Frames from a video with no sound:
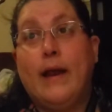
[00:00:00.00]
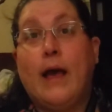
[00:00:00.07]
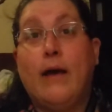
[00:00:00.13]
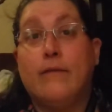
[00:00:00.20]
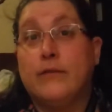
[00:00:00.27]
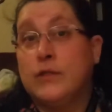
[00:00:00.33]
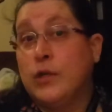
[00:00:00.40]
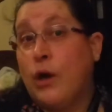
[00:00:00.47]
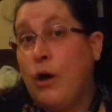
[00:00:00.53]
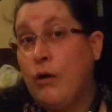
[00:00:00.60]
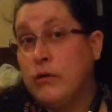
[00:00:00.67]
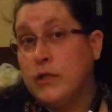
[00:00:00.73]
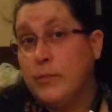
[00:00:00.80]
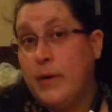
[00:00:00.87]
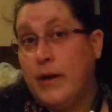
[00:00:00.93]
I've
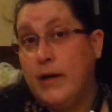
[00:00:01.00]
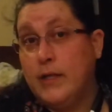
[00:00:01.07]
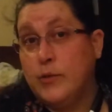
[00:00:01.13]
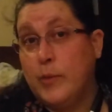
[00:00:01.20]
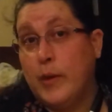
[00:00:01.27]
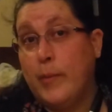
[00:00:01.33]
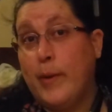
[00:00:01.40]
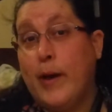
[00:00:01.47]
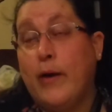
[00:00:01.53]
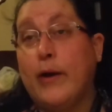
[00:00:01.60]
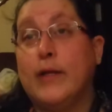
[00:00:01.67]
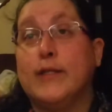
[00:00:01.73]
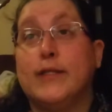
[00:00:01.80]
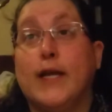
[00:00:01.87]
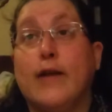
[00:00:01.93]
talked to my husband about
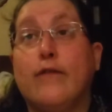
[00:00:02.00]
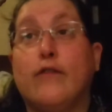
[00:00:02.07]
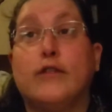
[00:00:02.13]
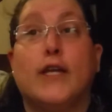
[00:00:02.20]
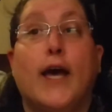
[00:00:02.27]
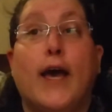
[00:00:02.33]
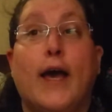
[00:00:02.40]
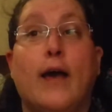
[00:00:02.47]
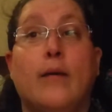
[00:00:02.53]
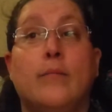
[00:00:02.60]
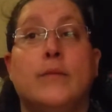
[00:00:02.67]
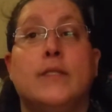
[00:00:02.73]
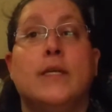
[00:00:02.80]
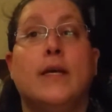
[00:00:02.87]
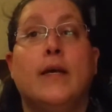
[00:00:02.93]
it several
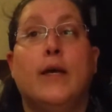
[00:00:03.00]
times,